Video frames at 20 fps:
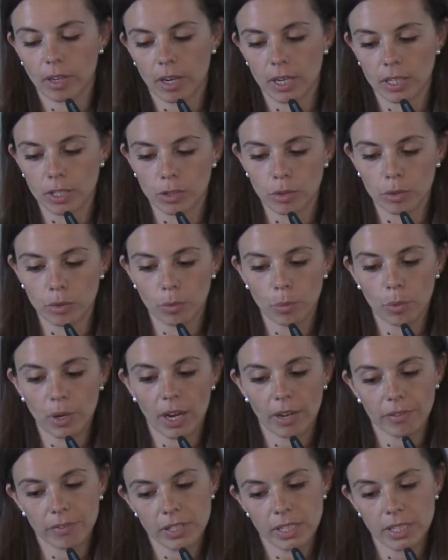as we
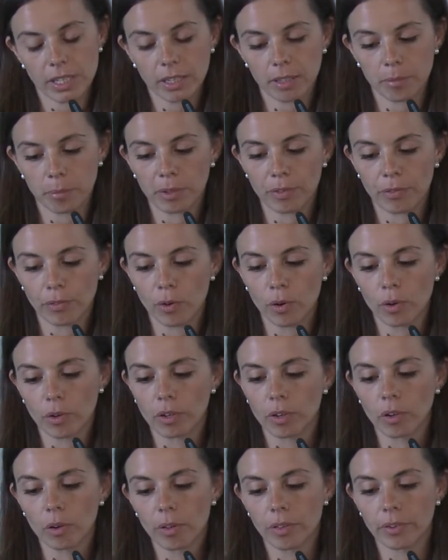have seen
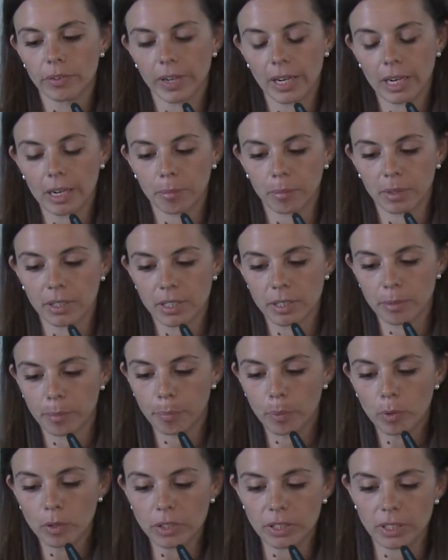before, other elements
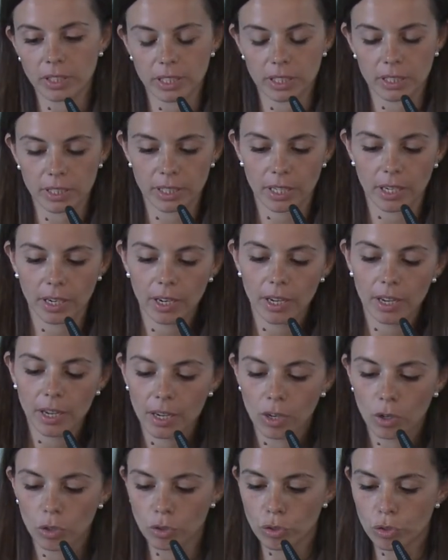important in the
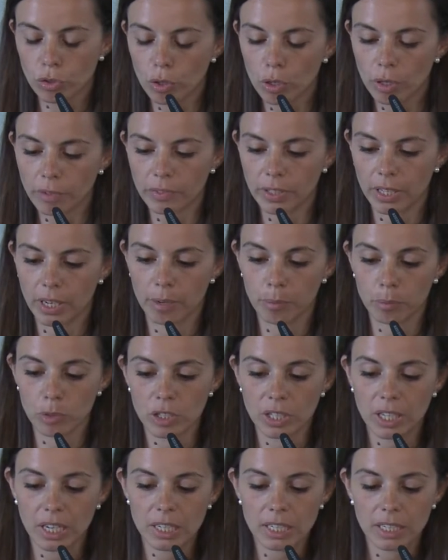control of the
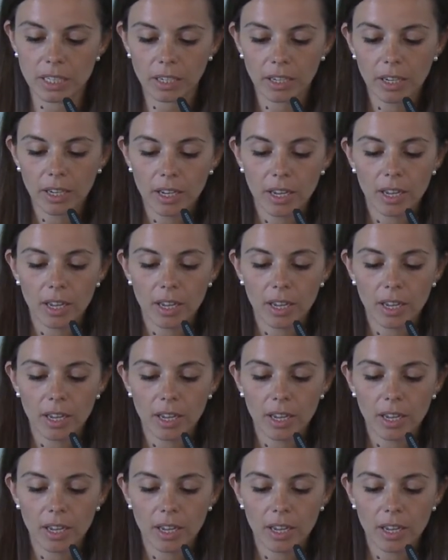hemostasia,